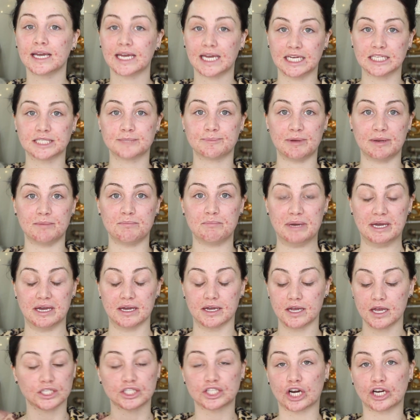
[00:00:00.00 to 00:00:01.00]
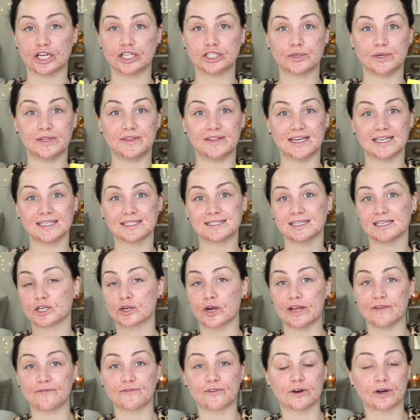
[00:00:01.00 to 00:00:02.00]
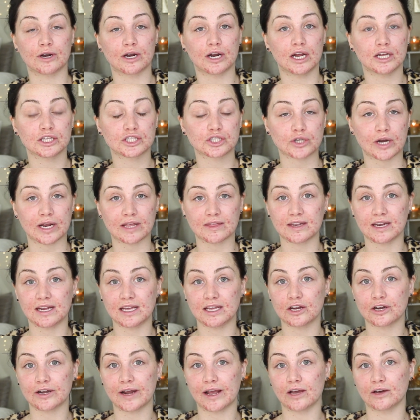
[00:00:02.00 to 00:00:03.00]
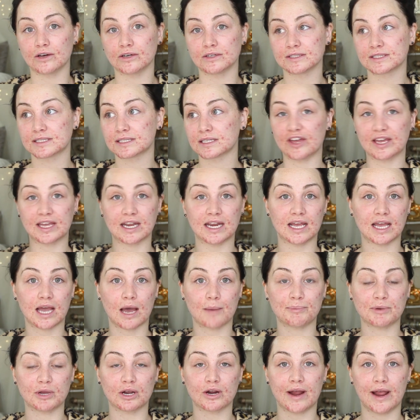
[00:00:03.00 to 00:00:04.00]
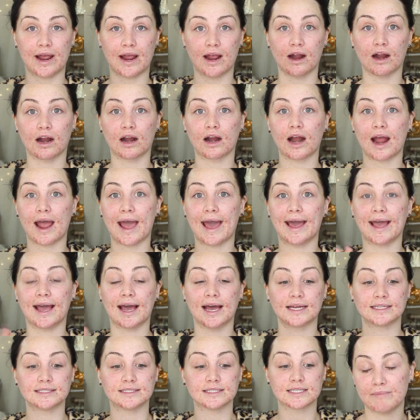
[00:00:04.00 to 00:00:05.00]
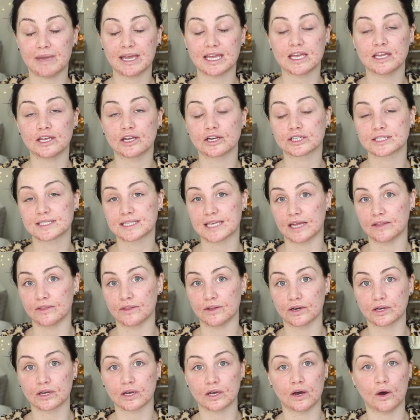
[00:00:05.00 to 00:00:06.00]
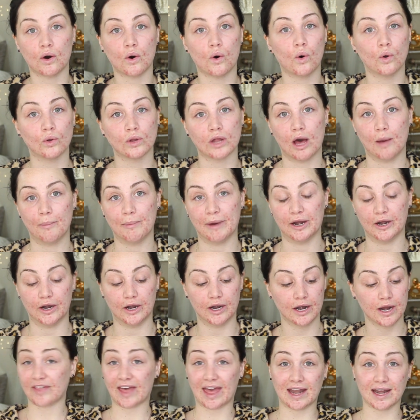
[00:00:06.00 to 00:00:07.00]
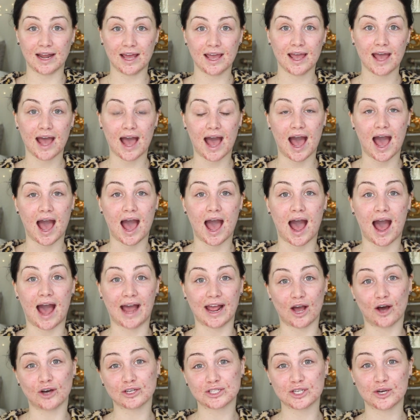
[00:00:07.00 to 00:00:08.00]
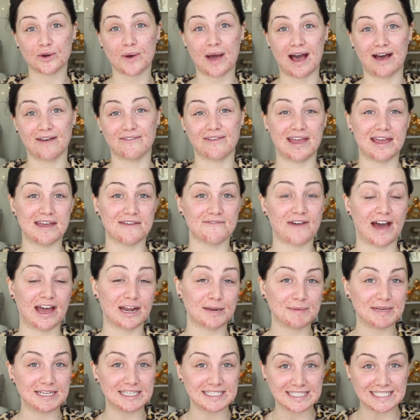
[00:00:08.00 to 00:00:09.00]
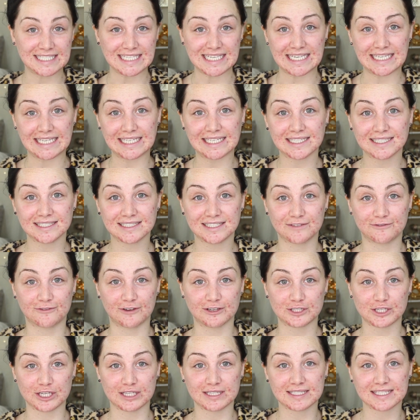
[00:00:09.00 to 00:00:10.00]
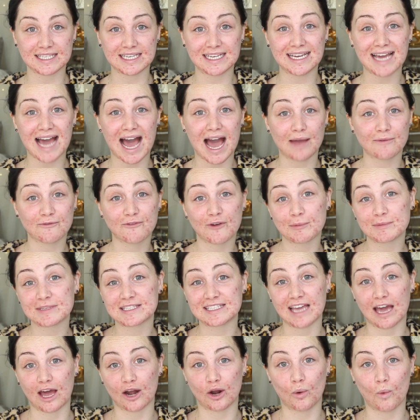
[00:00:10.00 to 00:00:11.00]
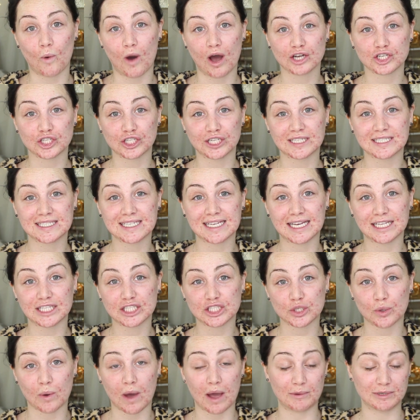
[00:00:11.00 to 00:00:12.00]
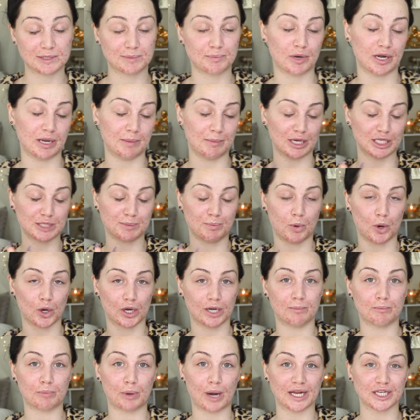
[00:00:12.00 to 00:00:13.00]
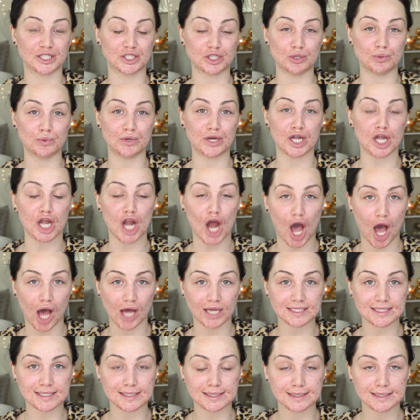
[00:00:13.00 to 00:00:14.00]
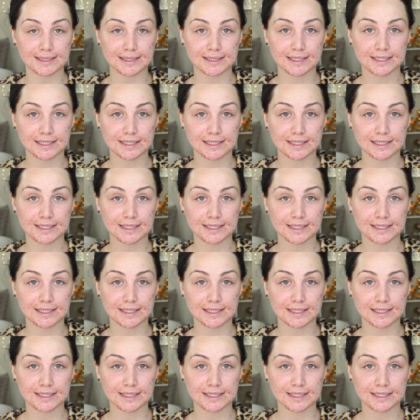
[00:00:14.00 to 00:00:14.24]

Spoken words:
It's been big. Started doing this, great for strengthening your nails, thickening up your hair, and making your skin look a whole lot better. Then I also have a vitamin D deficiency. I'm from Seattle, Washington, so I was pretty much born and bred to not